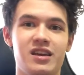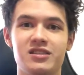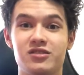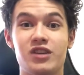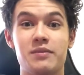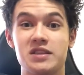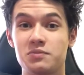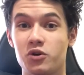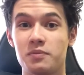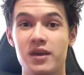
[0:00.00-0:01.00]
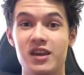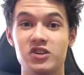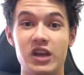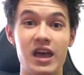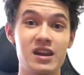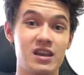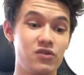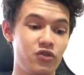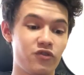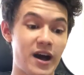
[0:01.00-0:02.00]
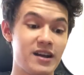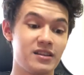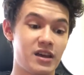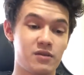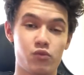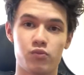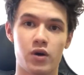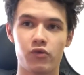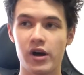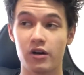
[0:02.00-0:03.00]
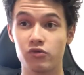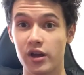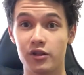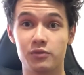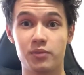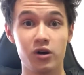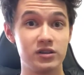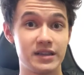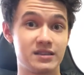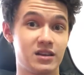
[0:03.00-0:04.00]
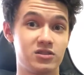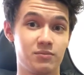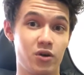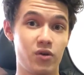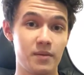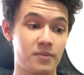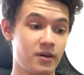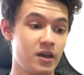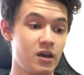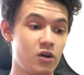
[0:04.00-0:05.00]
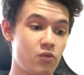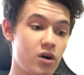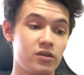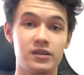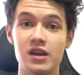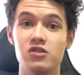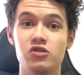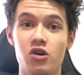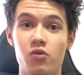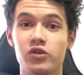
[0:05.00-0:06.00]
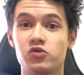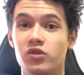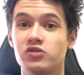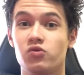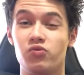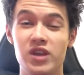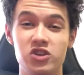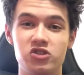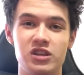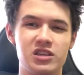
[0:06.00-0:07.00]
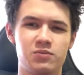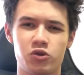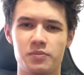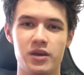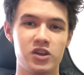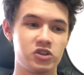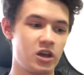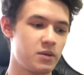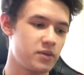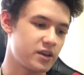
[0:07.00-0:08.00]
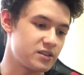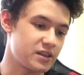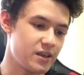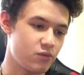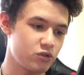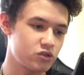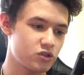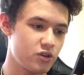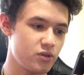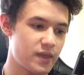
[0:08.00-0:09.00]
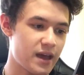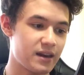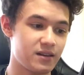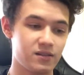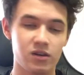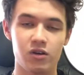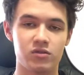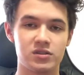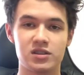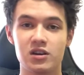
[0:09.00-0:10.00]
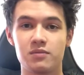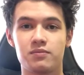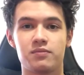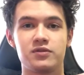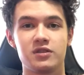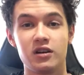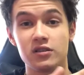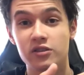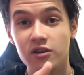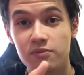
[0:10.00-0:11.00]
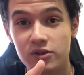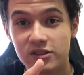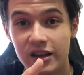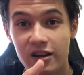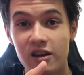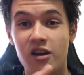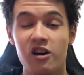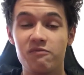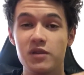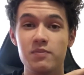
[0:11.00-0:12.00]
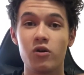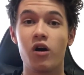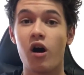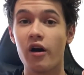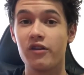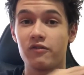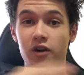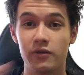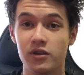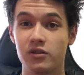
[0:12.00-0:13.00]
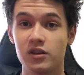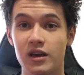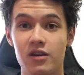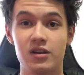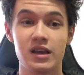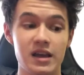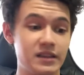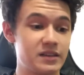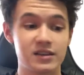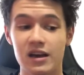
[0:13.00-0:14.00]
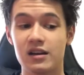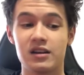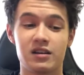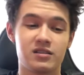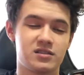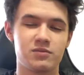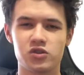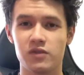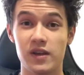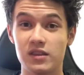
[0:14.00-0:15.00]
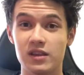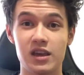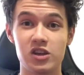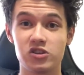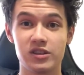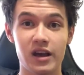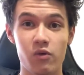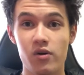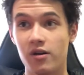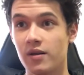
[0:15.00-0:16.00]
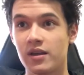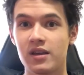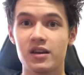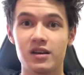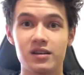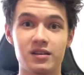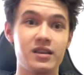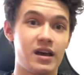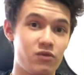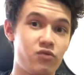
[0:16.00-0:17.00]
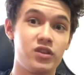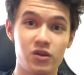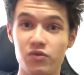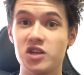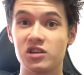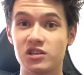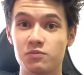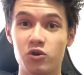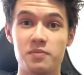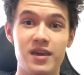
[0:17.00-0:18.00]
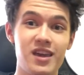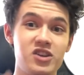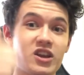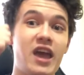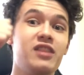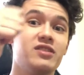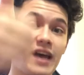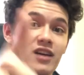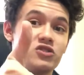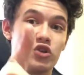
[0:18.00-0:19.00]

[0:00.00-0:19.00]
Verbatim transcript: Instagram Explore page. And if you find like unregular posts that tend to blow up, well, then you know which ones reach the Explore page because it will show you that oh, certain a certain percent of people aren't following your account, and that's kind of some sort of indication that well, yeah, it did reach the explore page, and that's